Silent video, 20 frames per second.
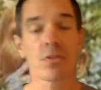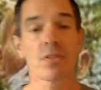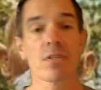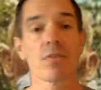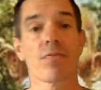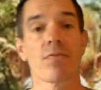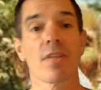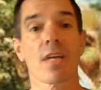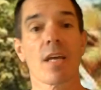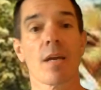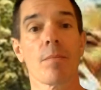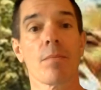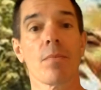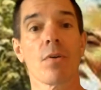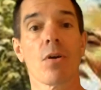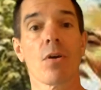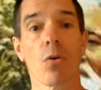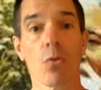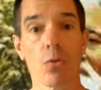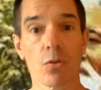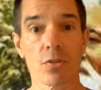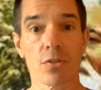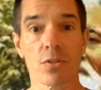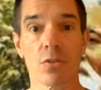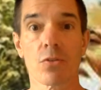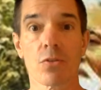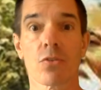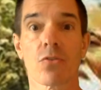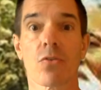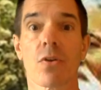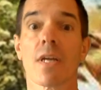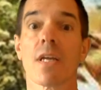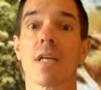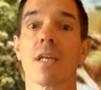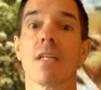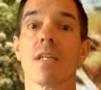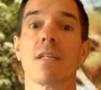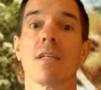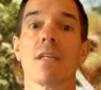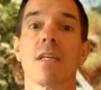of them also
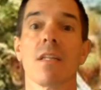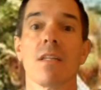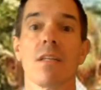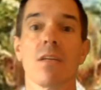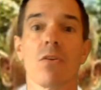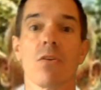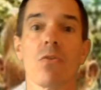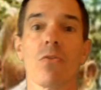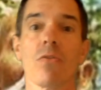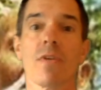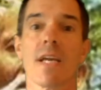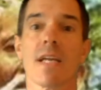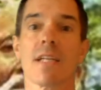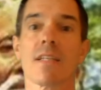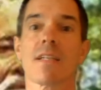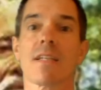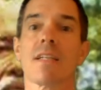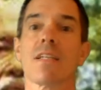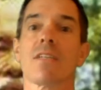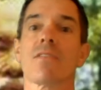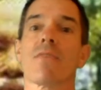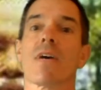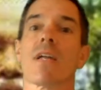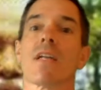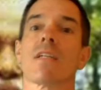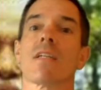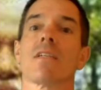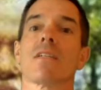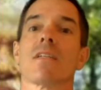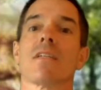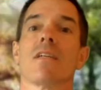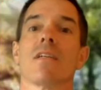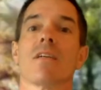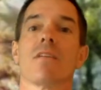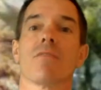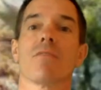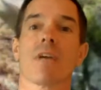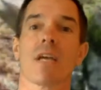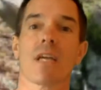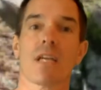trade in the Orientalist fantasy of
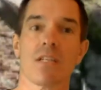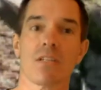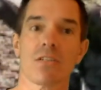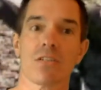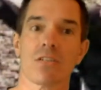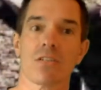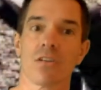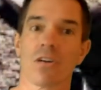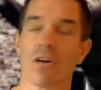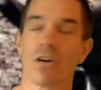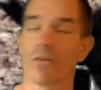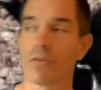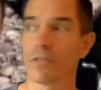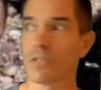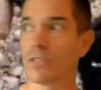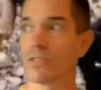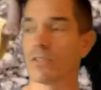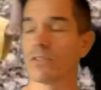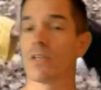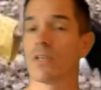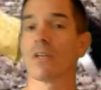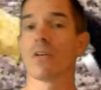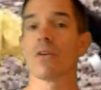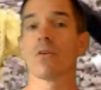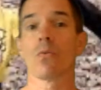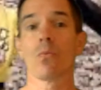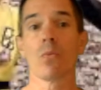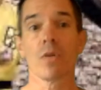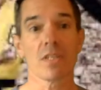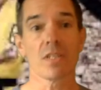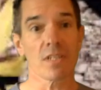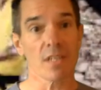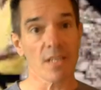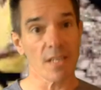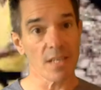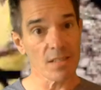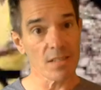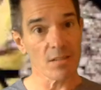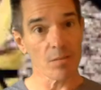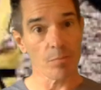ancient origins, which
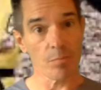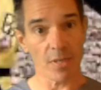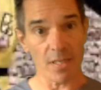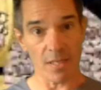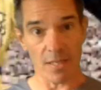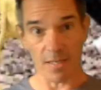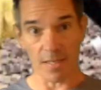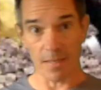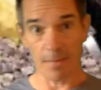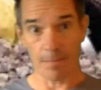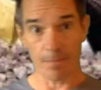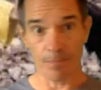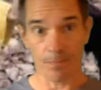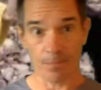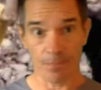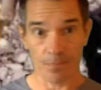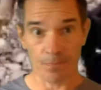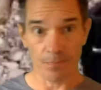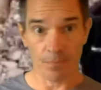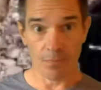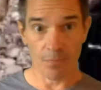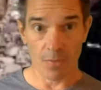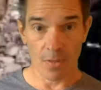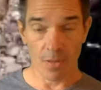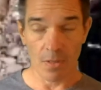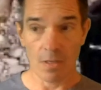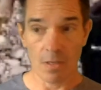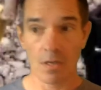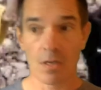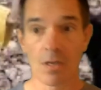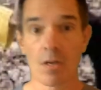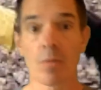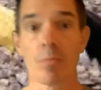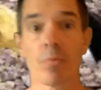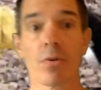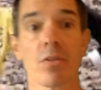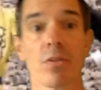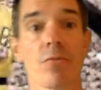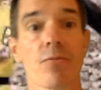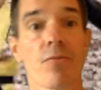is a pity. But
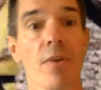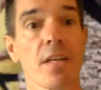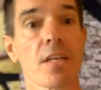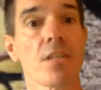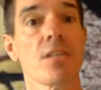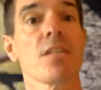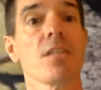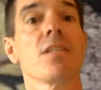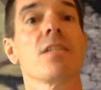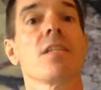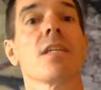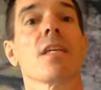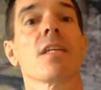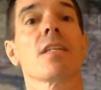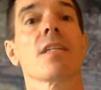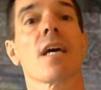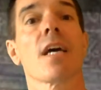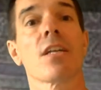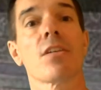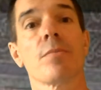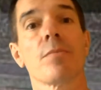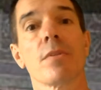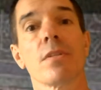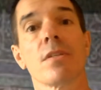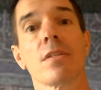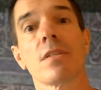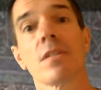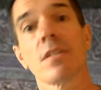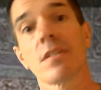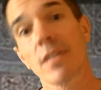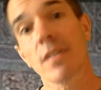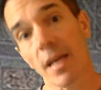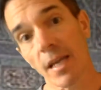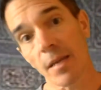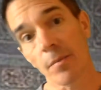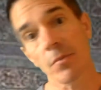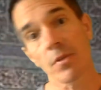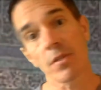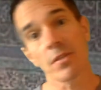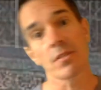the fetishistic attachment to
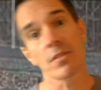timeless